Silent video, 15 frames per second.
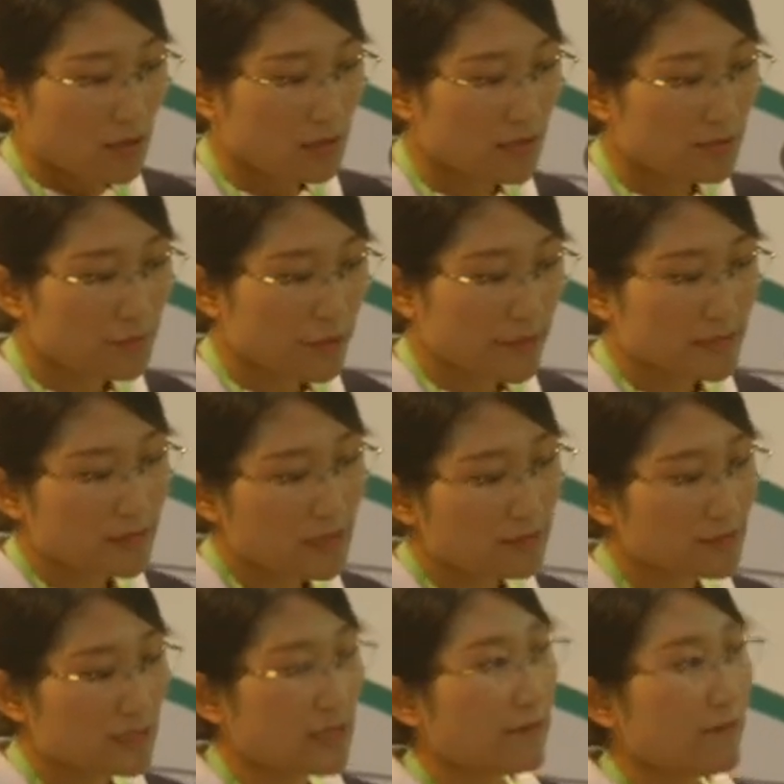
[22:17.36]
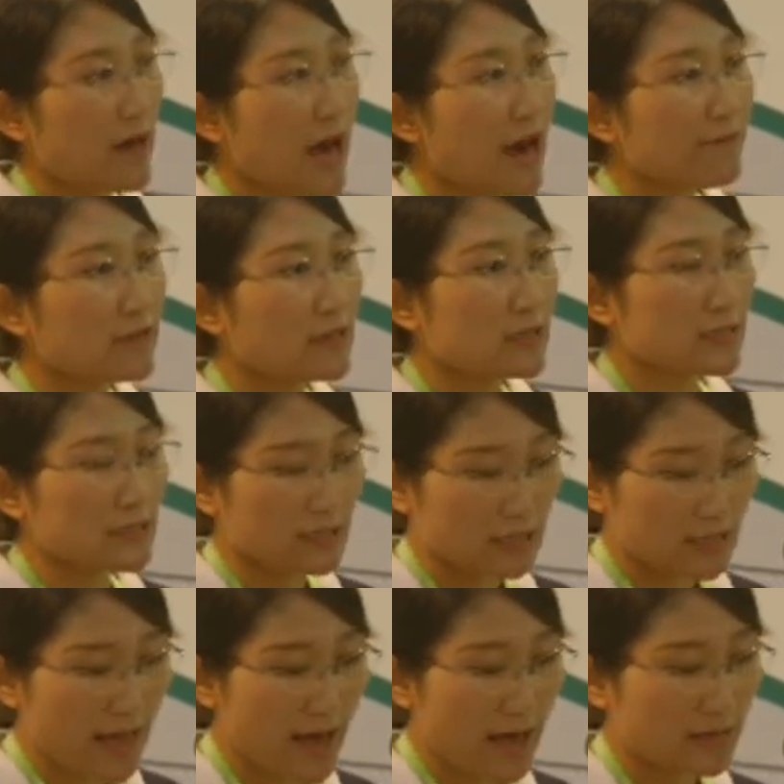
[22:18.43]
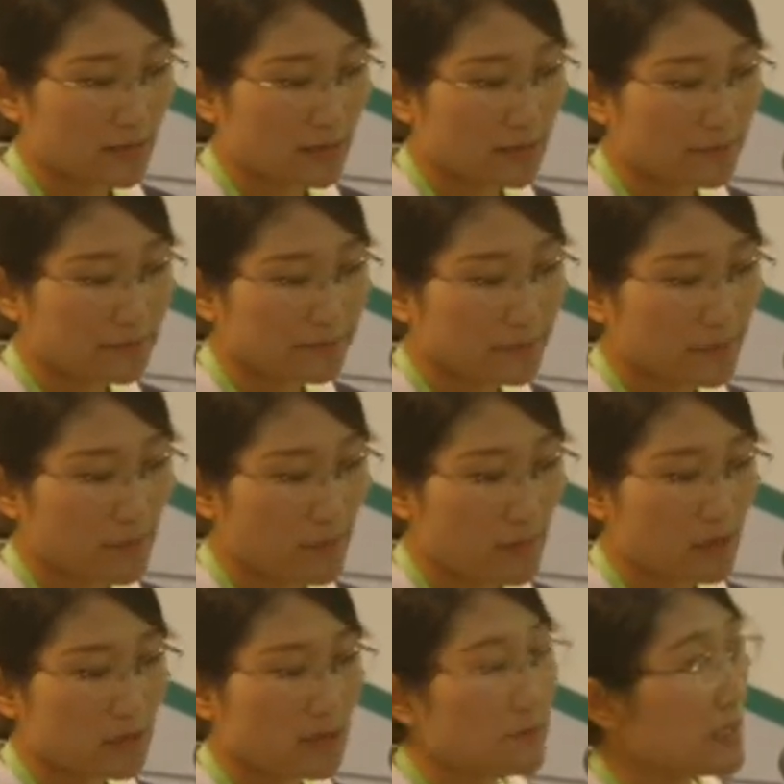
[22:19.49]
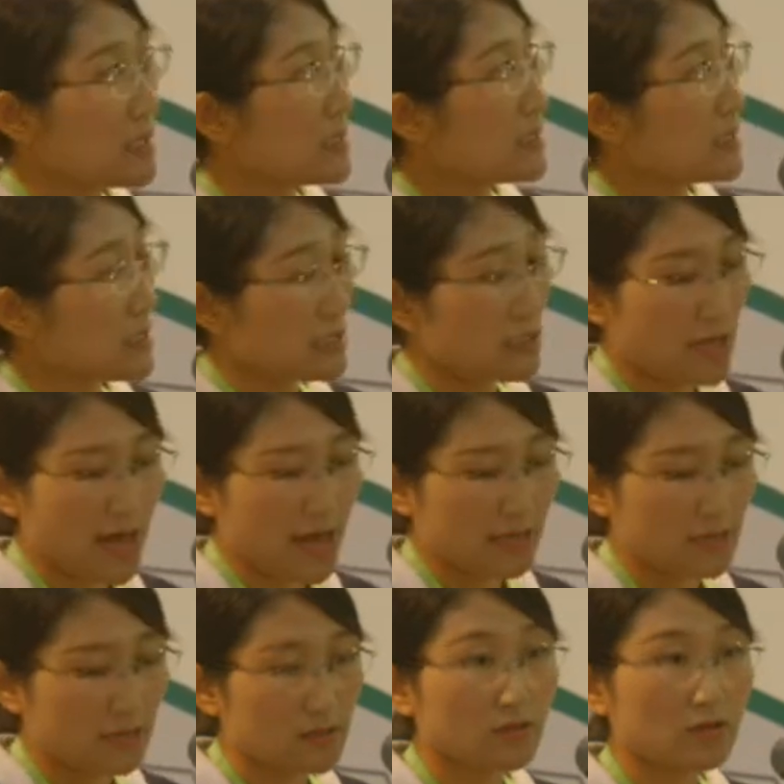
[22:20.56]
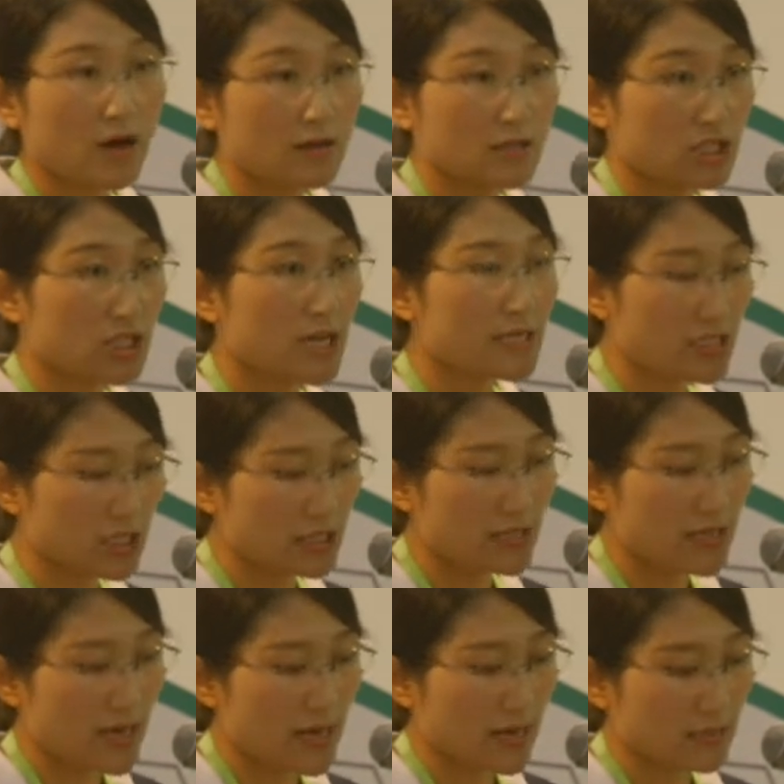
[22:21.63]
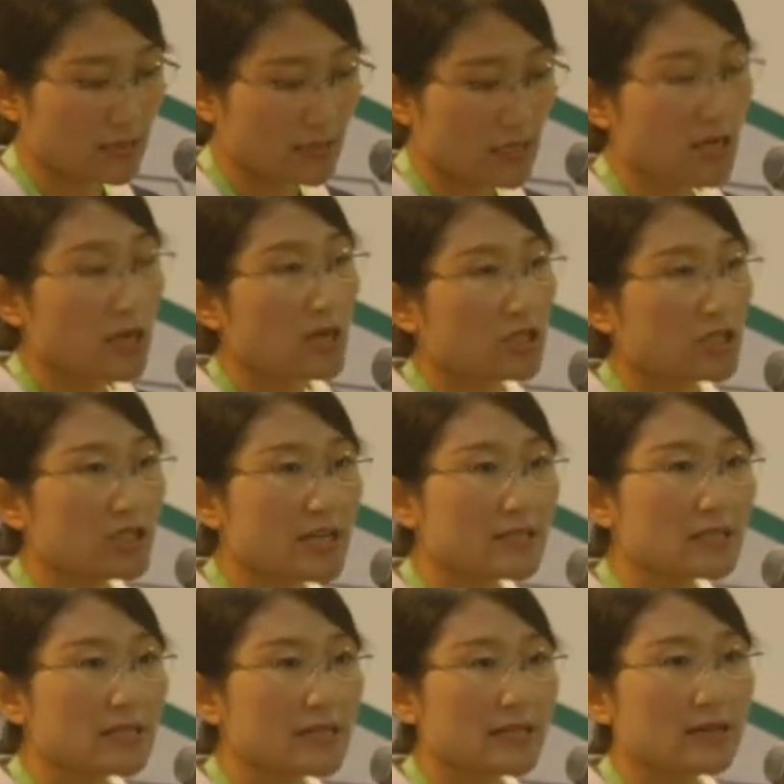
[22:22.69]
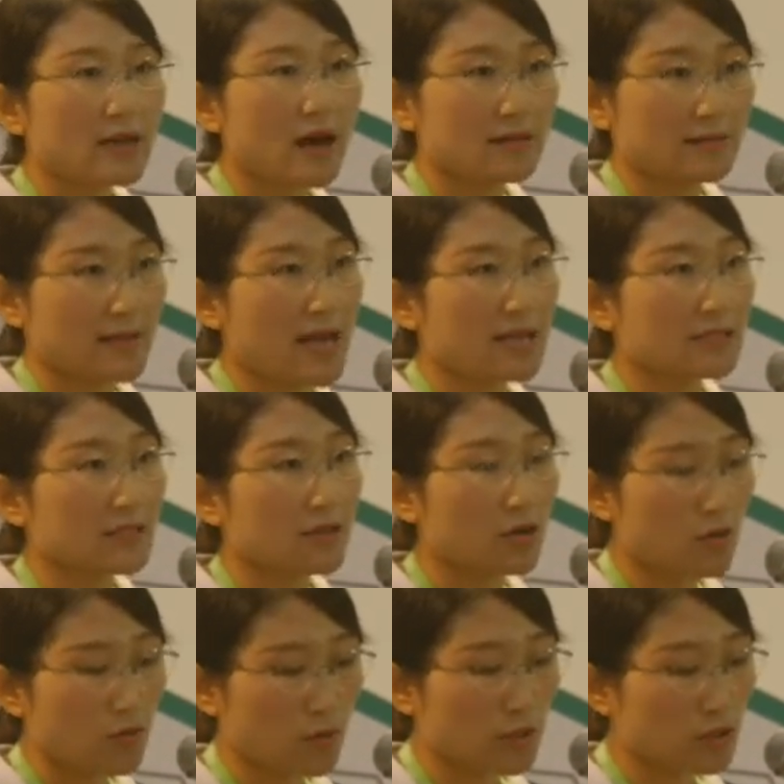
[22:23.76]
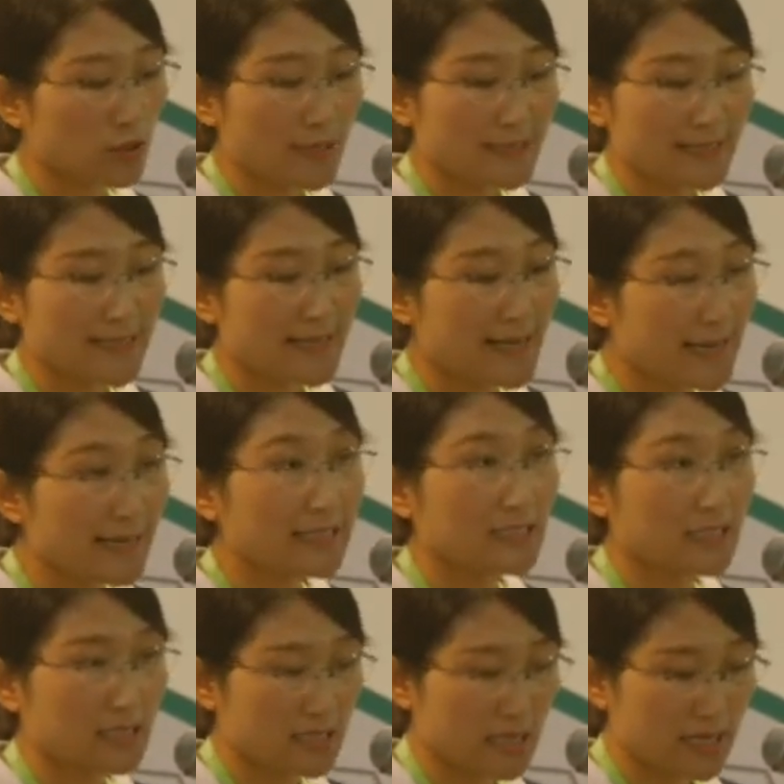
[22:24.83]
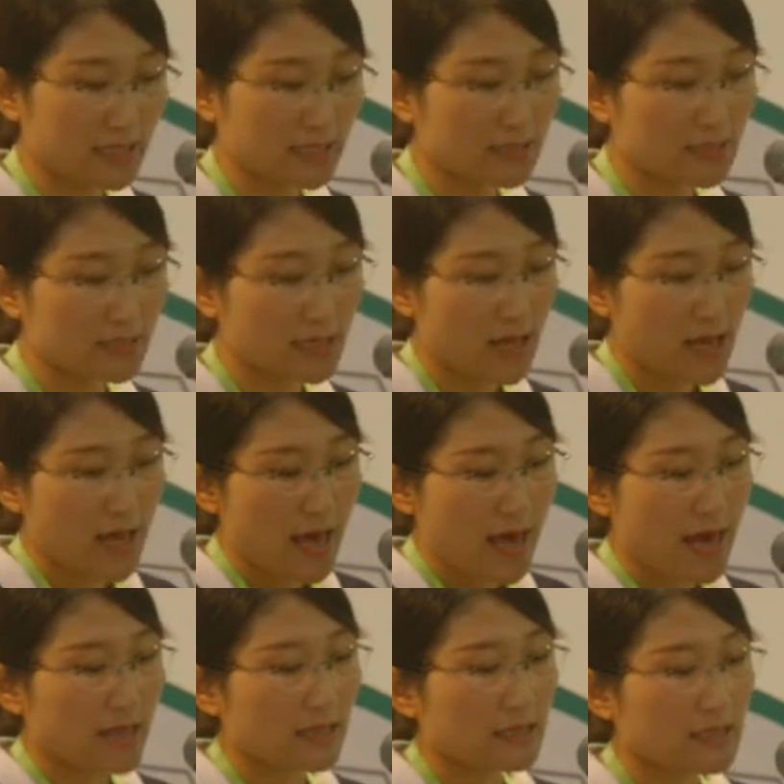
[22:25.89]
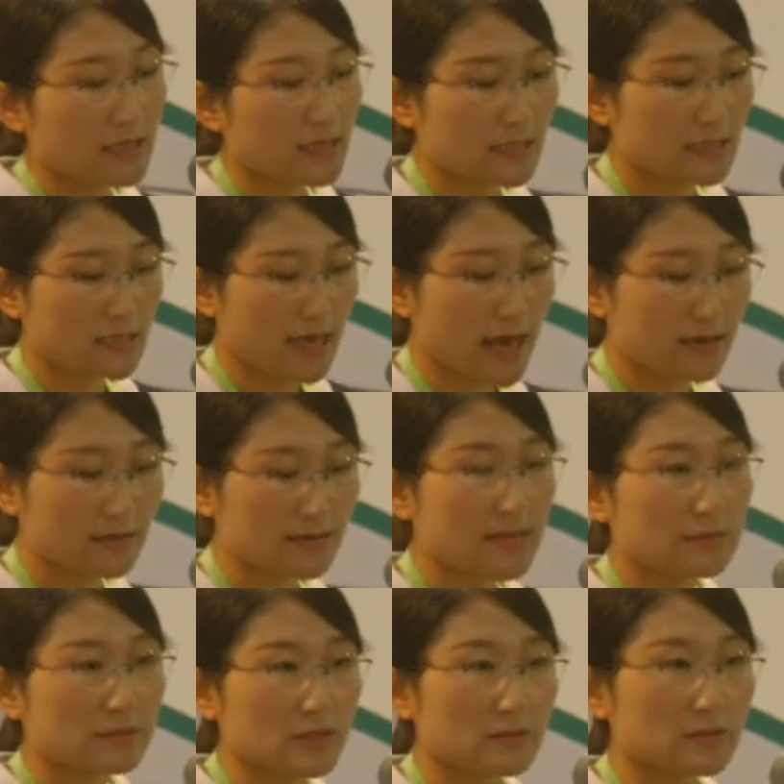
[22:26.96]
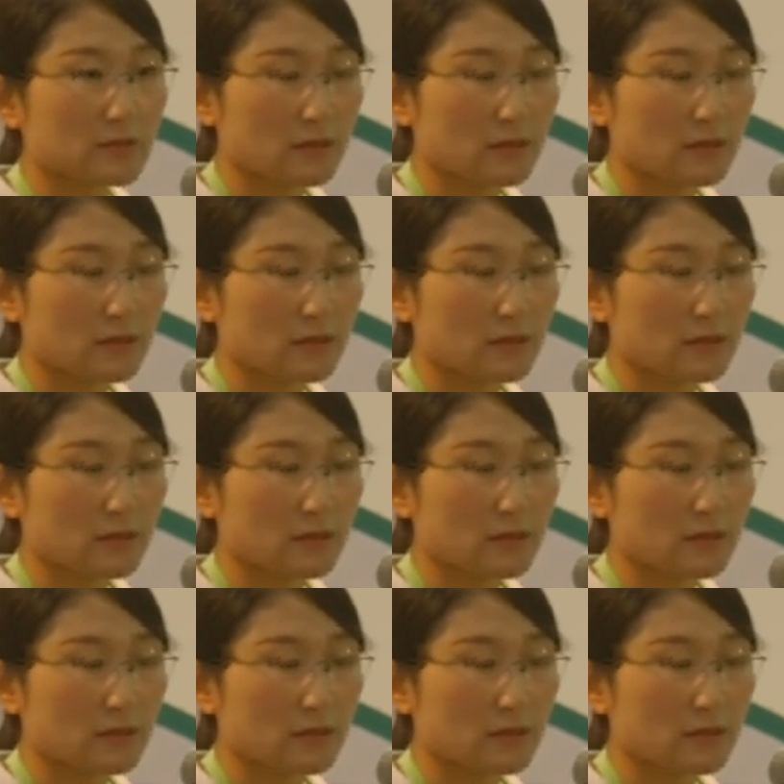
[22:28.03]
The preservative efficacy test, the PET test, so-called challenging test, generally conducted over 28 days, and it can accept